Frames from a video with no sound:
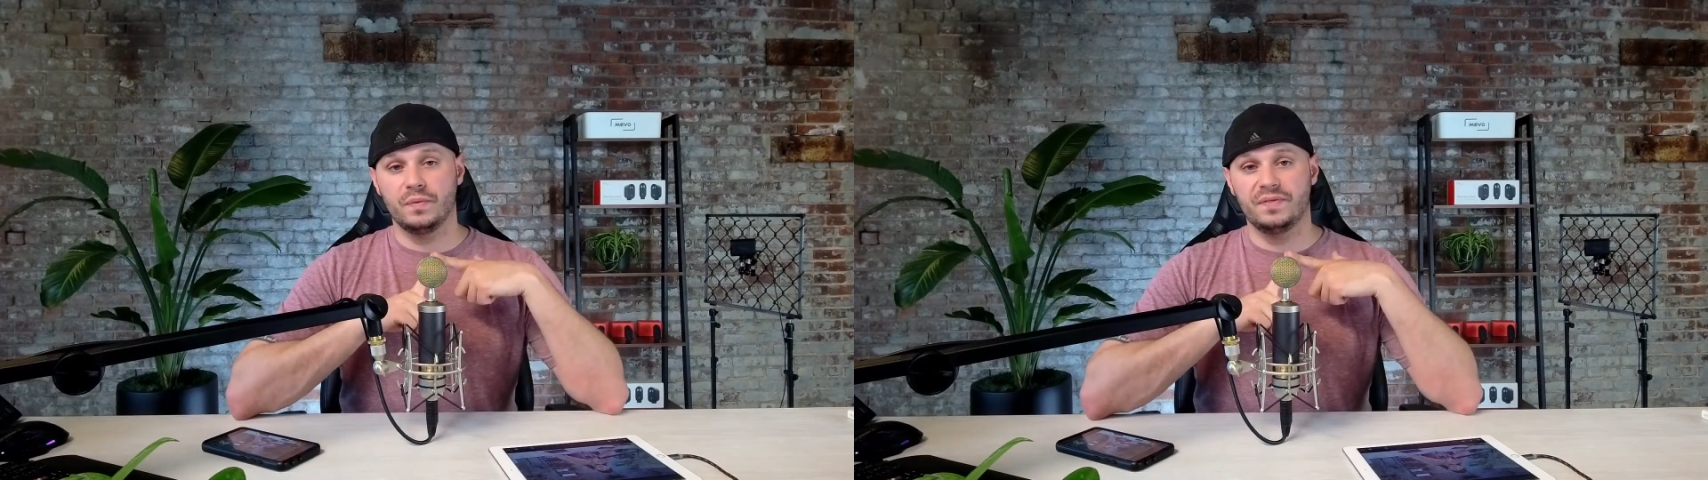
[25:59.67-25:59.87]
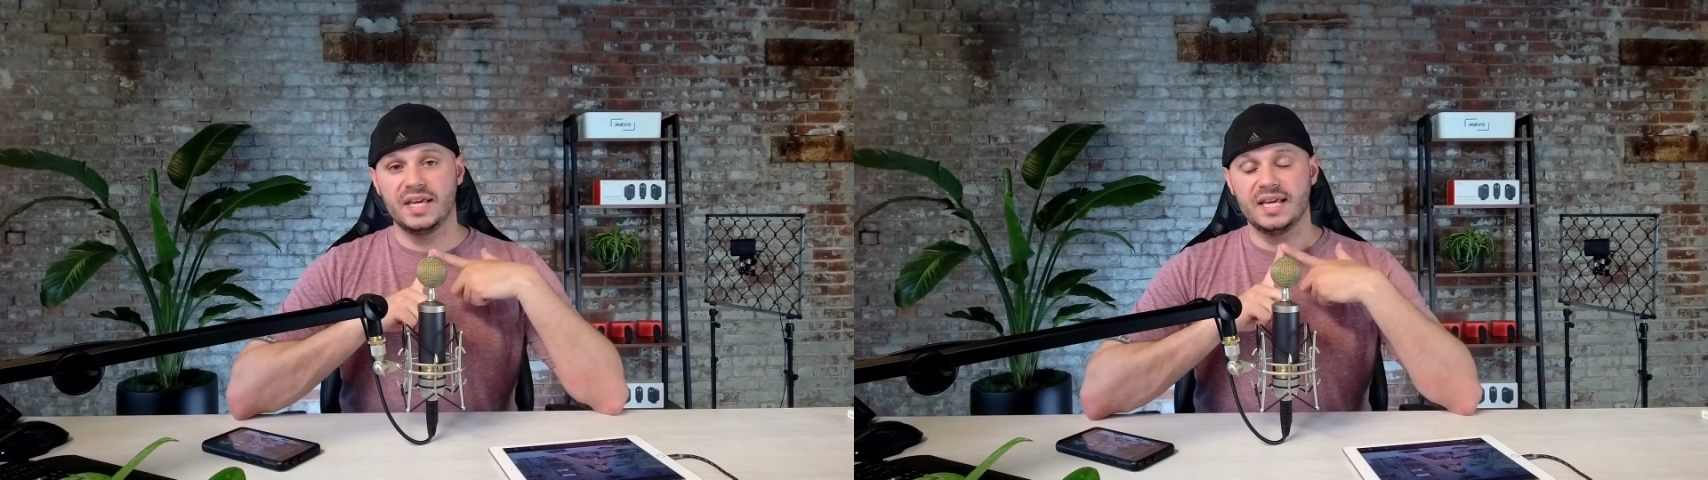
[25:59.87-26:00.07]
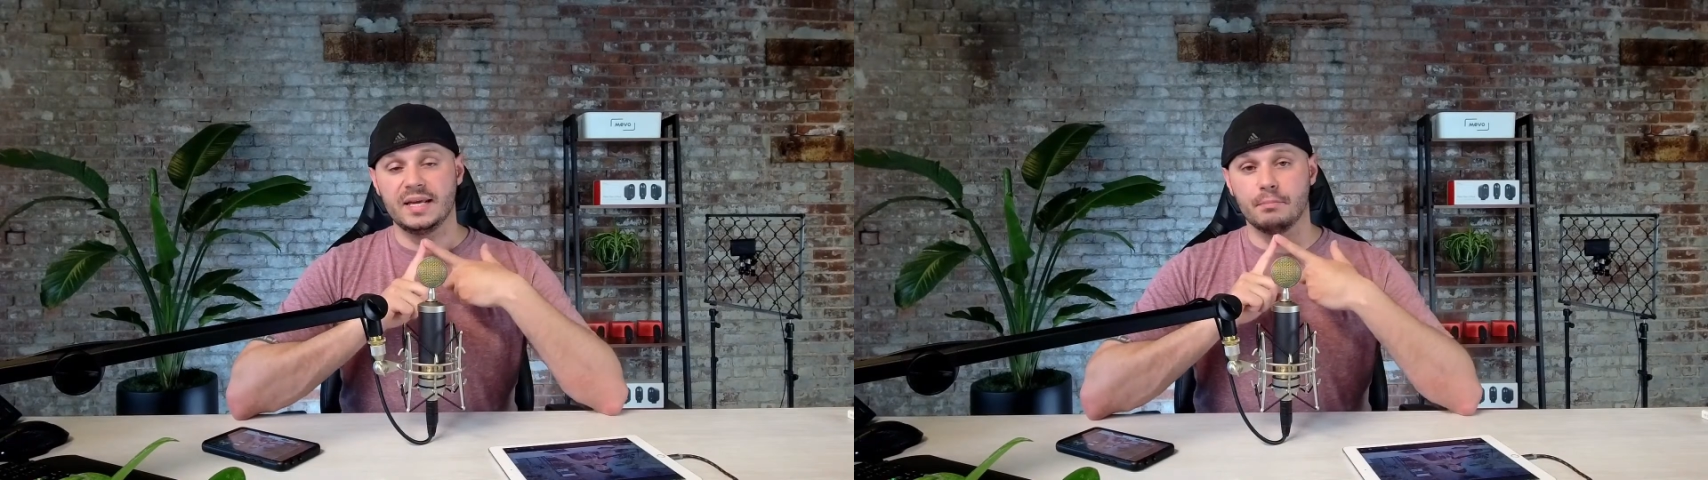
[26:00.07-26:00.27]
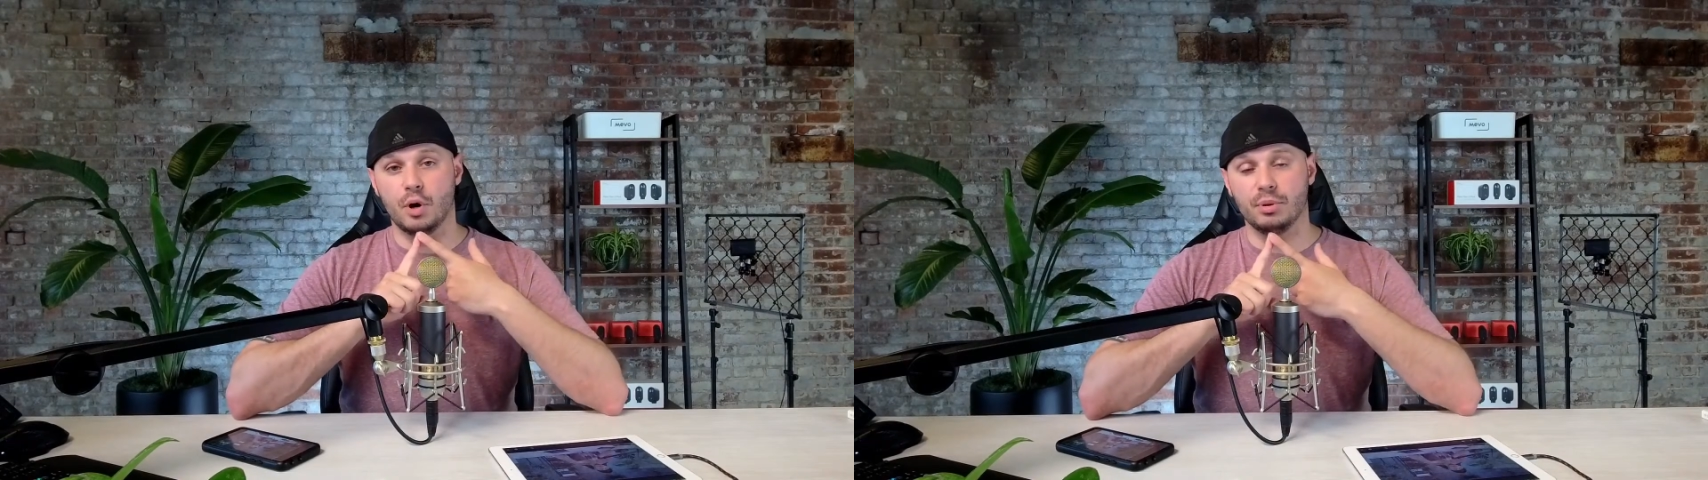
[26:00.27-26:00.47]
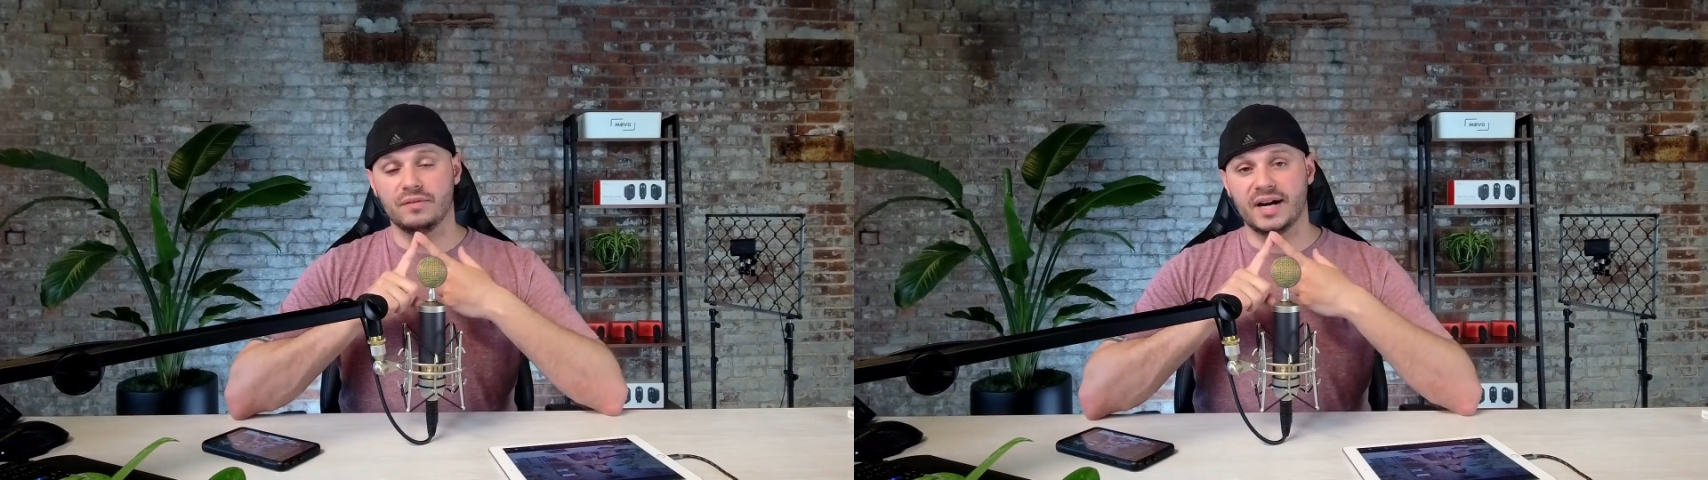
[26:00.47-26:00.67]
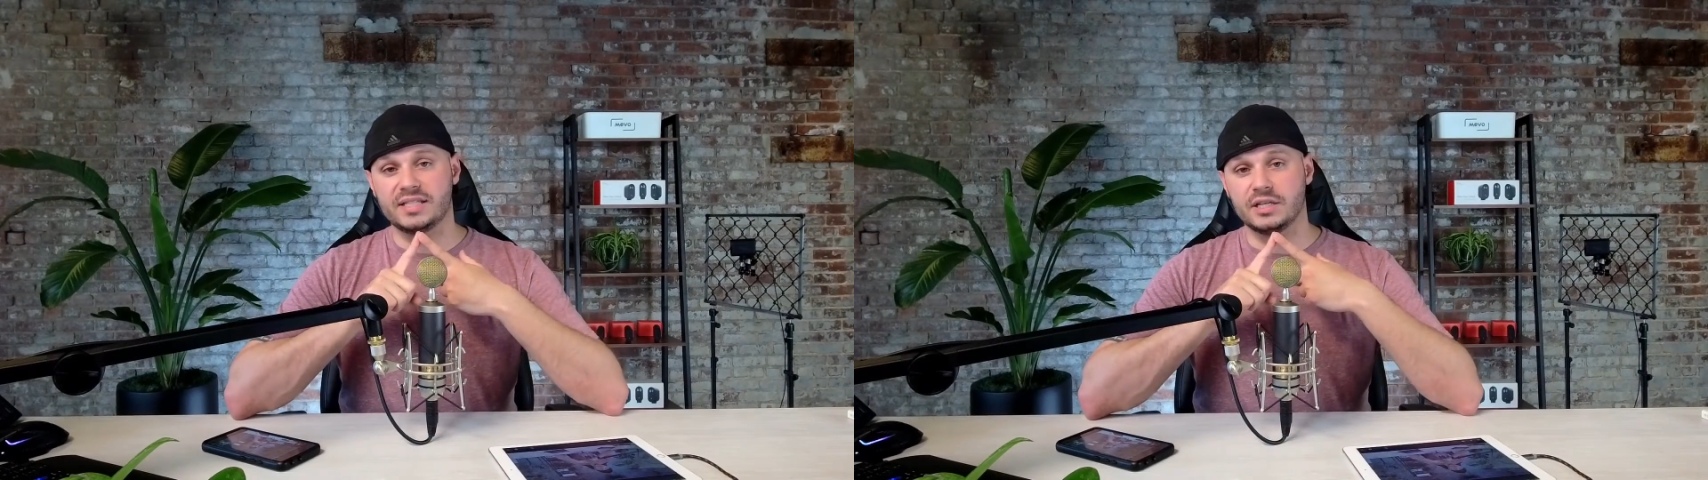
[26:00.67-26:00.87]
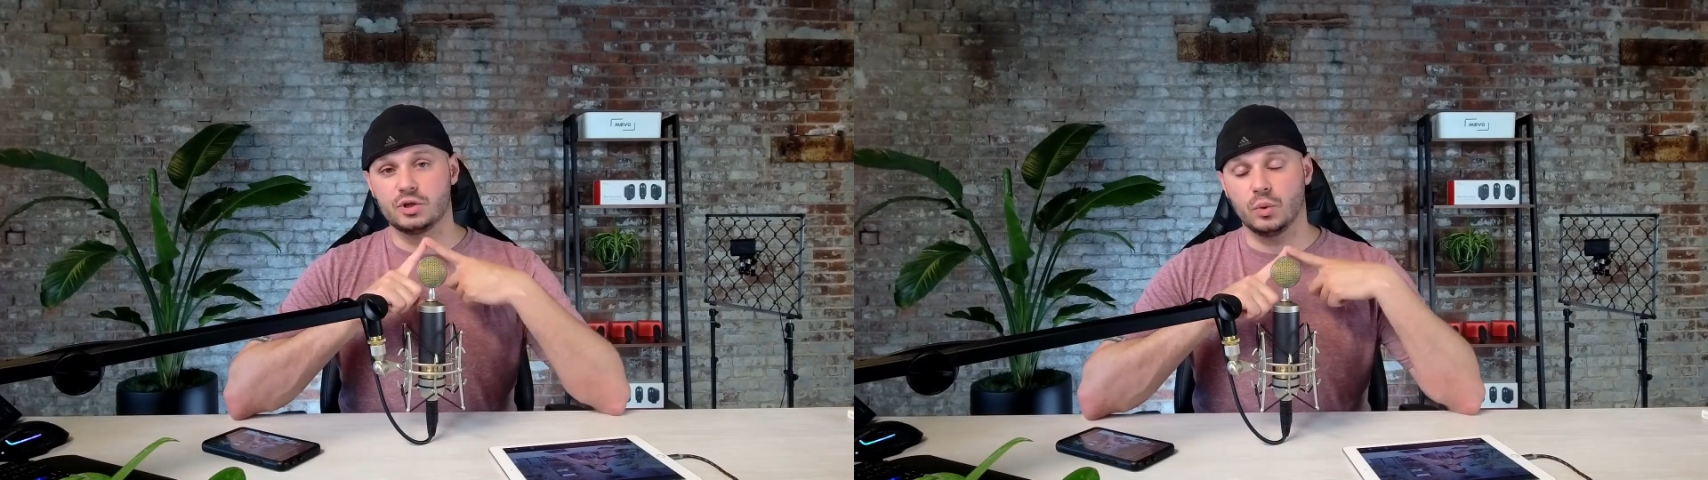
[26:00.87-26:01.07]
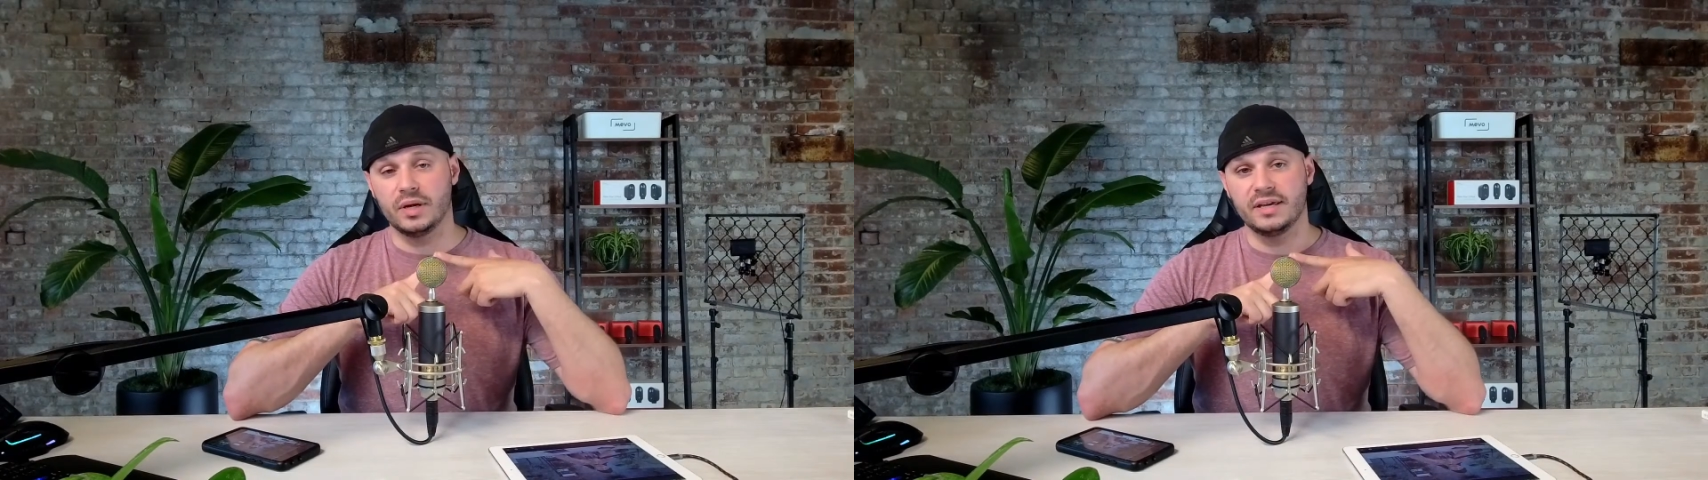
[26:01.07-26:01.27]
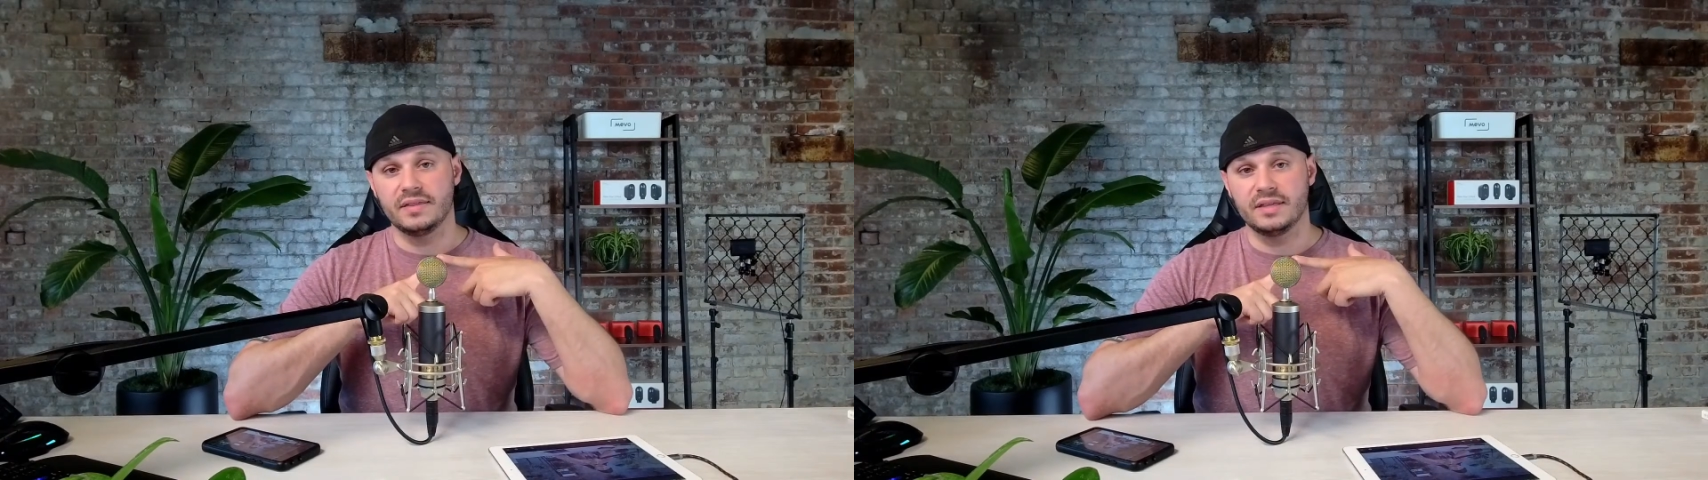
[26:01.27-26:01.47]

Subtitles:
the mobile device controlling